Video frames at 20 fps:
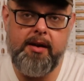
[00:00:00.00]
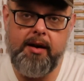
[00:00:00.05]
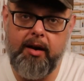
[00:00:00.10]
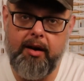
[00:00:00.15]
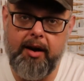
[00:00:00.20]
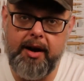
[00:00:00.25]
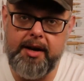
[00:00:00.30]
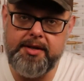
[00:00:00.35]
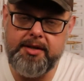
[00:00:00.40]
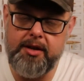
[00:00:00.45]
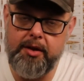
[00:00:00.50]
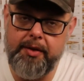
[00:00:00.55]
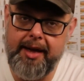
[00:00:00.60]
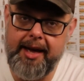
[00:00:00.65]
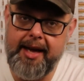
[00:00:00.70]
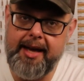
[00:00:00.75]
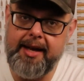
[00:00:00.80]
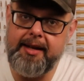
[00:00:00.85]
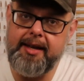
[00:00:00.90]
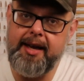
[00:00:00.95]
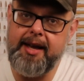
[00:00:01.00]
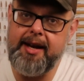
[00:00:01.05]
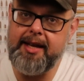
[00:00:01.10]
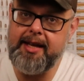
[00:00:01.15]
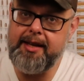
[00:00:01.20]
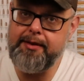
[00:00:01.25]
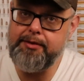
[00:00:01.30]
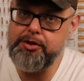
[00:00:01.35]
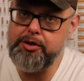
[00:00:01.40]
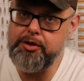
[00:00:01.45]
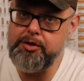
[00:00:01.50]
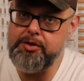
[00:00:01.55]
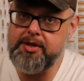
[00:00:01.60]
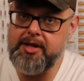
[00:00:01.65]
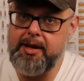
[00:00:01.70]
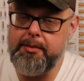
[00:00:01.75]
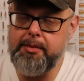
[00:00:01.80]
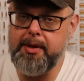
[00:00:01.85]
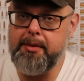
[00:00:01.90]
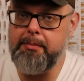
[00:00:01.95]
All right, so that kind of gives you
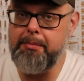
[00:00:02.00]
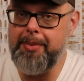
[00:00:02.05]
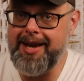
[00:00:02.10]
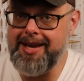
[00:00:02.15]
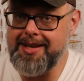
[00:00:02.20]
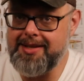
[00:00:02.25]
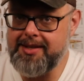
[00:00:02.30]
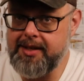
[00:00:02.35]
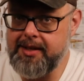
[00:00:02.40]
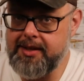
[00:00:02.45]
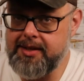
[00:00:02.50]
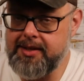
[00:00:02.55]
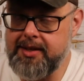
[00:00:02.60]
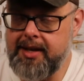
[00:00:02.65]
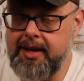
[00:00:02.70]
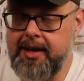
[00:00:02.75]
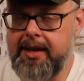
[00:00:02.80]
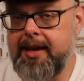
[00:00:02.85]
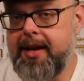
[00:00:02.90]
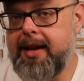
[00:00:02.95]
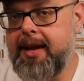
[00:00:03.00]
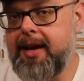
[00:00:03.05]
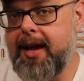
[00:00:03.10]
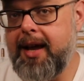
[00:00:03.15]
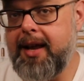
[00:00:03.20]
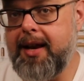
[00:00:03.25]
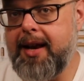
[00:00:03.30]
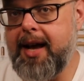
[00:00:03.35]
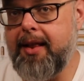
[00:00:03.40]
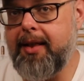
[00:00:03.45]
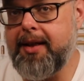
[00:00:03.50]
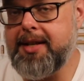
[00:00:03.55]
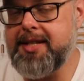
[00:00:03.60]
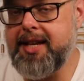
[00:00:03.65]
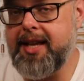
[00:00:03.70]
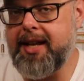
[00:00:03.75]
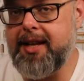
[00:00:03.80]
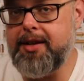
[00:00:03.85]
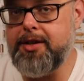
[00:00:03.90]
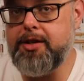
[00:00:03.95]
some of the basics, and now let's
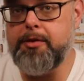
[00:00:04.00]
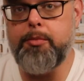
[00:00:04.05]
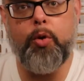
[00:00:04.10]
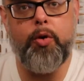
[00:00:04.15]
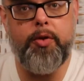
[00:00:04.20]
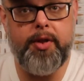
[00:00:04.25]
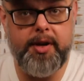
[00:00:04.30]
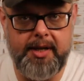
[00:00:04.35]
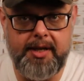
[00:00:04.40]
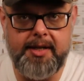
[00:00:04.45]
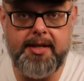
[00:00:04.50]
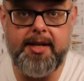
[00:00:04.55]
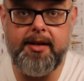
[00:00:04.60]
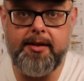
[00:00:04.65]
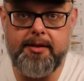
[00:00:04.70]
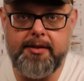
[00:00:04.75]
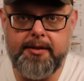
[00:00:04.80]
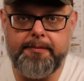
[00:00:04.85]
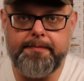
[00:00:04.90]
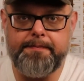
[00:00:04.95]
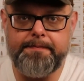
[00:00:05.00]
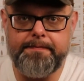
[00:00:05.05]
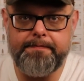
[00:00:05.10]
get into more of the details.